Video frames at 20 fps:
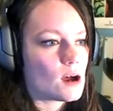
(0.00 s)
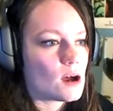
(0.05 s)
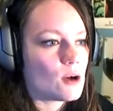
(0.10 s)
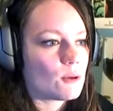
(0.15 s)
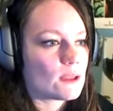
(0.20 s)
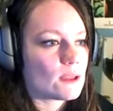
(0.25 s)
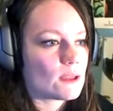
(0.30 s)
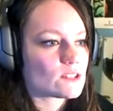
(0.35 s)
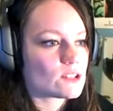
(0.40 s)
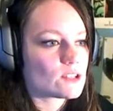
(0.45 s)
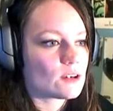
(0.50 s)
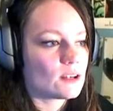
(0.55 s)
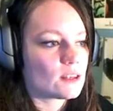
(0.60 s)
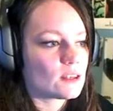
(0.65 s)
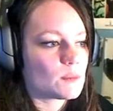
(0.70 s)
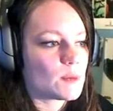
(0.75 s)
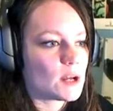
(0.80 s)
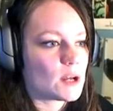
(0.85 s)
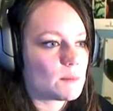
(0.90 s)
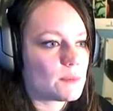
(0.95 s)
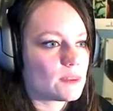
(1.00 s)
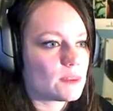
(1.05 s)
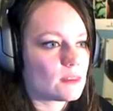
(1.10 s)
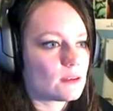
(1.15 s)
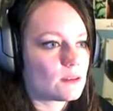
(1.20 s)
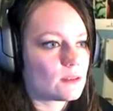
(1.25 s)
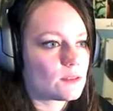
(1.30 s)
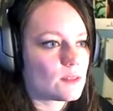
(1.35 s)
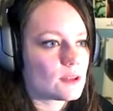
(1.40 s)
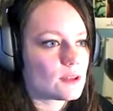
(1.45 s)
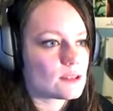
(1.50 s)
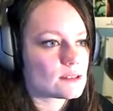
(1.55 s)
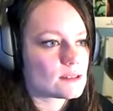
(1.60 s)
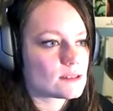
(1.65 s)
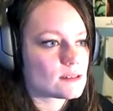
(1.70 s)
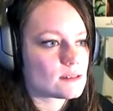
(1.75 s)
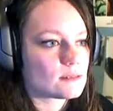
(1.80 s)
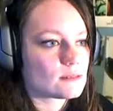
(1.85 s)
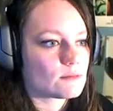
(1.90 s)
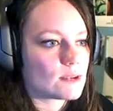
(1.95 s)
Oh, we have to turn on the pop and the
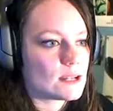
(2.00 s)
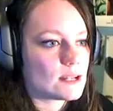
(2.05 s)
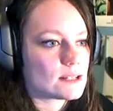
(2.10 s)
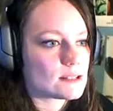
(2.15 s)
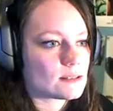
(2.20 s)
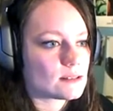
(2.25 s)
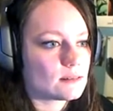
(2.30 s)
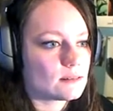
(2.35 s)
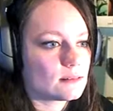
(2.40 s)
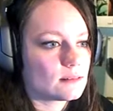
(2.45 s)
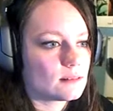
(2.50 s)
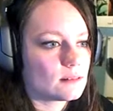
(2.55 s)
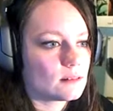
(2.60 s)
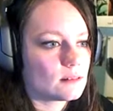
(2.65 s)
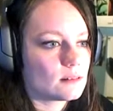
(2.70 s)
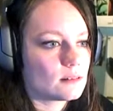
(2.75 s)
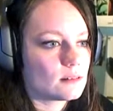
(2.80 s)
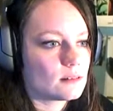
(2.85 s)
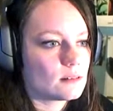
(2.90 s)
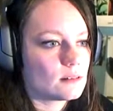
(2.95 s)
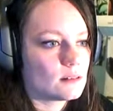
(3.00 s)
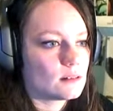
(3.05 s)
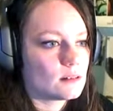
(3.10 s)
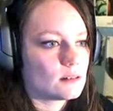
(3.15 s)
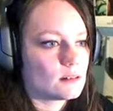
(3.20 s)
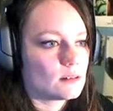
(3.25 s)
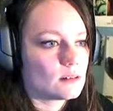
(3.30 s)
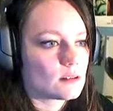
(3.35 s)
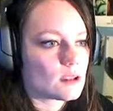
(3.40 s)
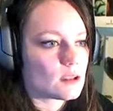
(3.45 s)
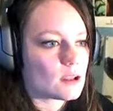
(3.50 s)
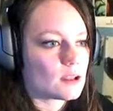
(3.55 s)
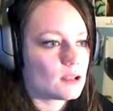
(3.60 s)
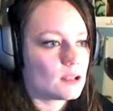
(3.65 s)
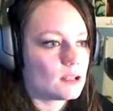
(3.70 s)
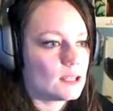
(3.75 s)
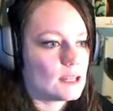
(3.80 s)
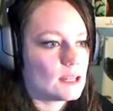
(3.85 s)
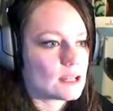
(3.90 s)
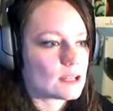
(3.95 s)
things. Right.
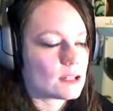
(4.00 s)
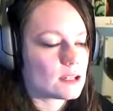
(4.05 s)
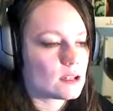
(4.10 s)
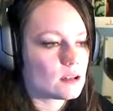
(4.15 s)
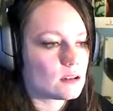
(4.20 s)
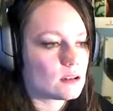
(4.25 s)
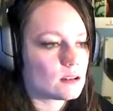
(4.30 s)
Click.